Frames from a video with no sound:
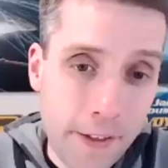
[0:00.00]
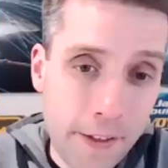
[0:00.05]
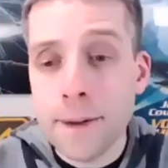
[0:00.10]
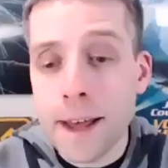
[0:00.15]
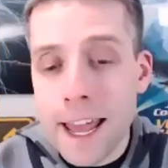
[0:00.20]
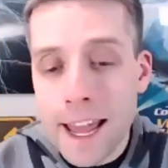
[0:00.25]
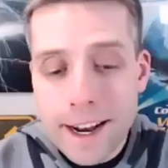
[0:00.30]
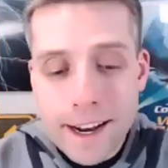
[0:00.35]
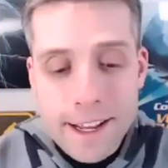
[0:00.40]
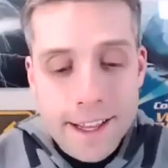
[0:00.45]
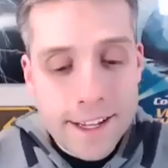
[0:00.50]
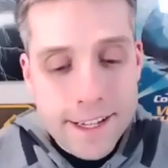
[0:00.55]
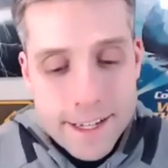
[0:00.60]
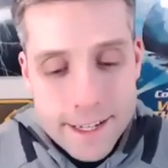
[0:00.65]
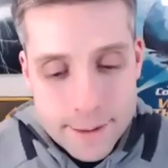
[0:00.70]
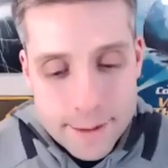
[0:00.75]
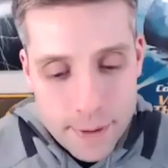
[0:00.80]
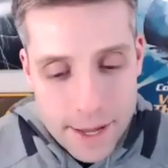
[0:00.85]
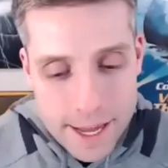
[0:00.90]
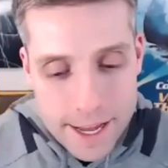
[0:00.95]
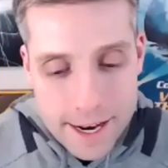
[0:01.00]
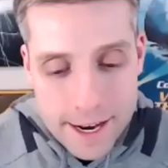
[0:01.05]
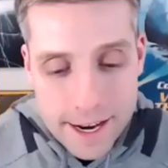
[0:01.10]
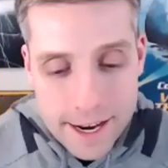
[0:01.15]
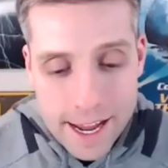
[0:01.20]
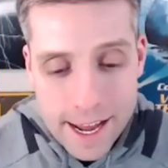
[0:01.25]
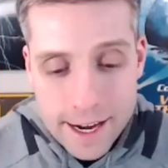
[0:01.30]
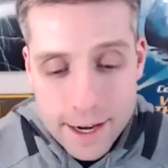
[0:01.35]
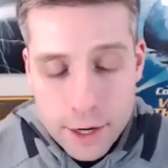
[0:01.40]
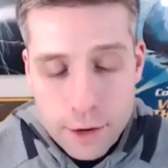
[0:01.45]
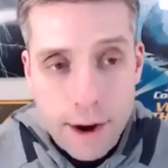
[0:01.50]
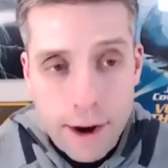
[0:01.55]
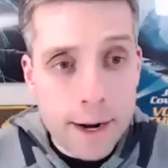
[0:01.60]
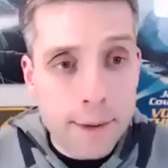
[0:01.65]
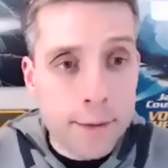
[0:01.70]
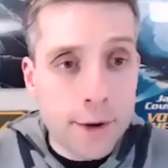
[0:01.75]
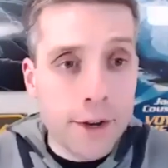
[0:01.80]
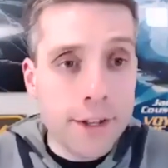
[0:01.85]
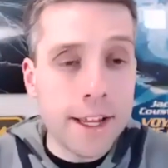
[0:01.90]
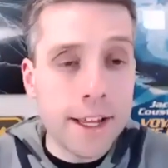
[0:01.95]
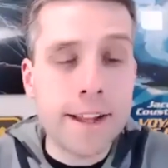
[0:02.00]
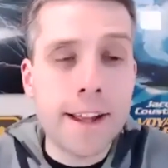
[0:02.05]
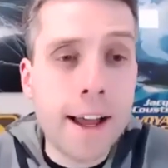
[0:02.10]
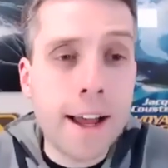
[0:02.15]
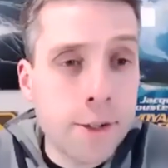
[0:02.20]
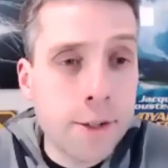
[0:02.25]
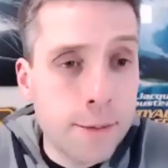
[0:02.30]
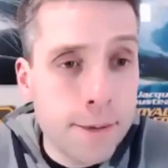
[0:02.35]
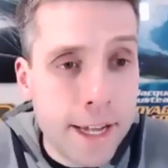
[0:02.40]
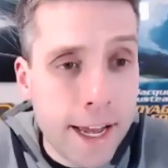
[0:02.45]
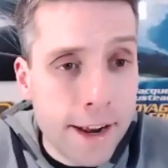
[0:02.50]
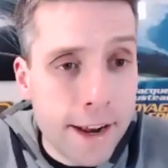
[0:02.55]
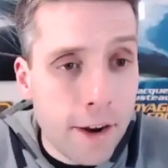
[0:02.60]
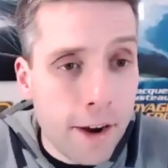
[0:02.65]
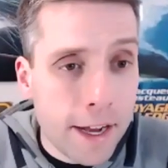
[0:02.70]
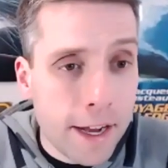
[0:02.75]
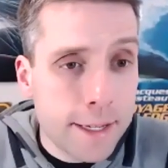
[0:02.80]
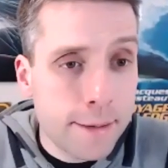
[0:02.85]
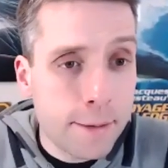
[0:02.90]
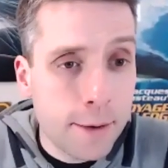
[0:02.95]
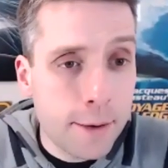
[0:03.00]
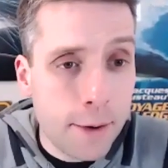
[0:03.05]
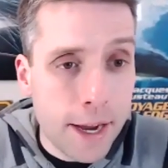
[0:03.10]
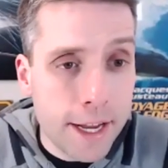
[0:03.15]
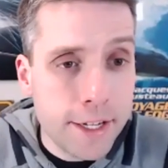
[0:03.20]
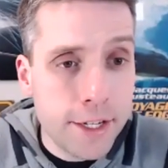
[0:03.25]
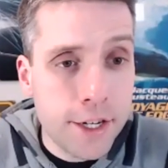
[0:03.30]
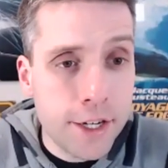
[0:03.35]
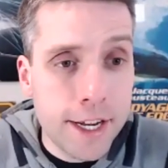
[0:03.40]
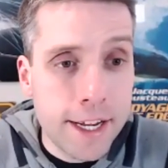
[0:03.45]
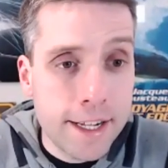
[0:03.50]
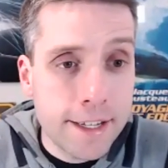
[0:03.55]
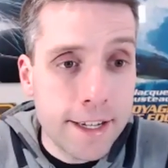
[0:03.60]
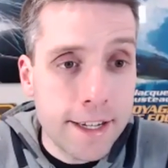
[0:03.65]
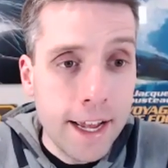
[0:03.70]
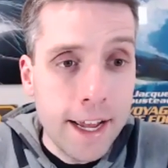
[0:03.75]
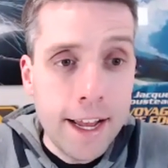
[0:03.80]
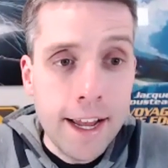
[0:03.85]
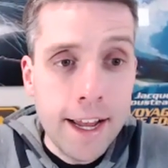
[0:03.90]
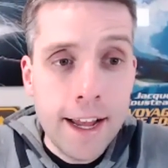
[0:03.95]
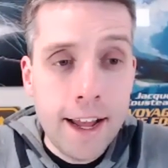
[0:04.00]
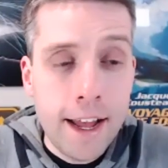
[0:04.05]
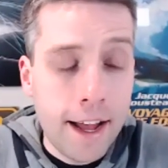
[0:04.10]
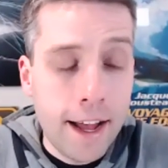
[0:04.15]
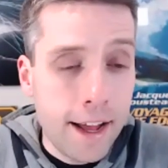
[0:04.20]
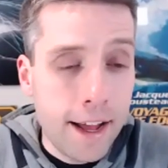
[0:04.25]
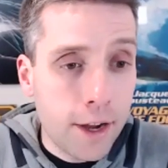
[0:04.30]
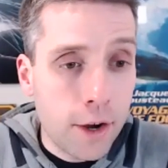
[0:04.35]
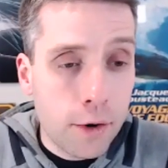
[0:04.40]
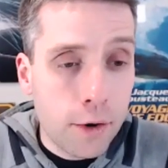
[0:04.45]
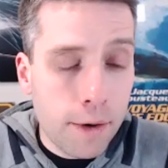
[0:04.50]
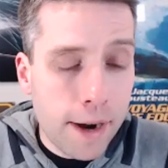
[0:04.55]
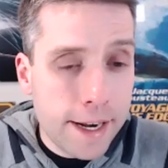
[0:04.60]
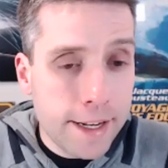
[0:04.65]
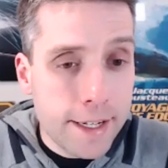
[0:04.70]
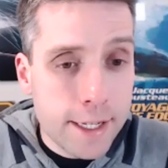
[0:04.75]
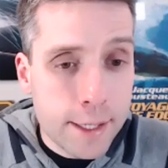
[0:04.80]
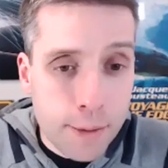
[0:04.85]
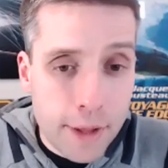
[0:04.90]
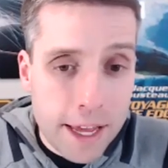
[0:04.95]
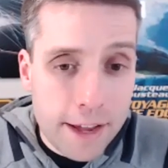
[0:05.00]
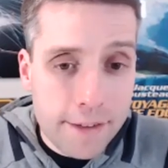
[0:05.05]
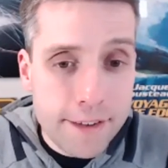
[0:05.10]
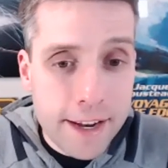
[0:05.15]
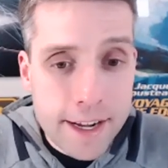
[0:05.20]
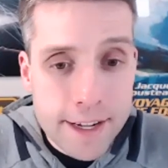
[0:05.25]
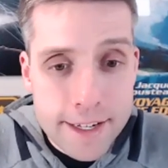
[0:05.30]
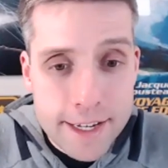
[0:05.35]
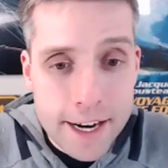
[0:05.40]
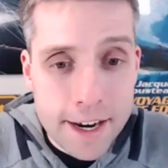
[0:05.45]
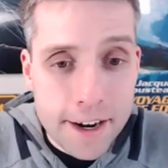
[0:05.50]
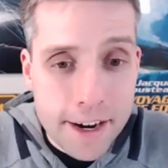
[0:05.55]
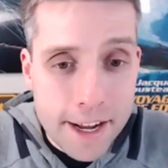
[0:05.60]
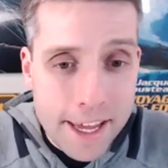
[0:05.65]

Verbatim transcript: Well, Andy, this has been incredible. The classrooms had awesome questions. Uh, great display of dexterity